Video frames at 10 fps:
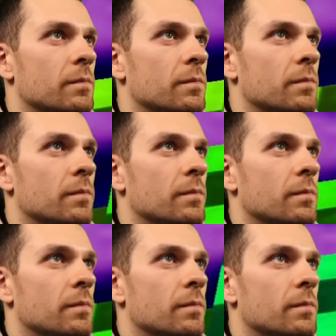
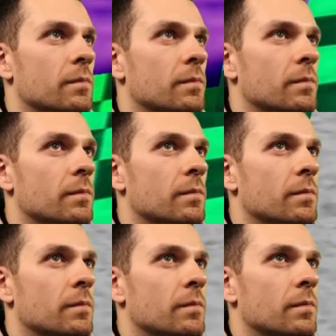
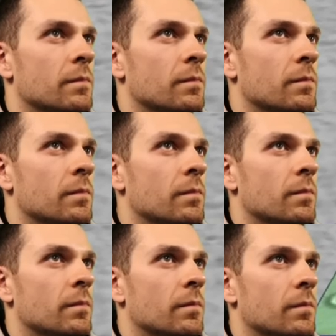
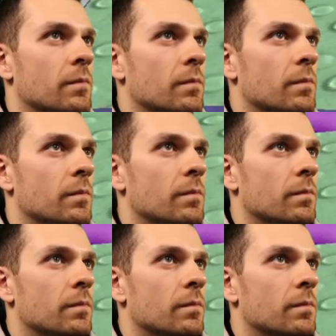Nobody speaks.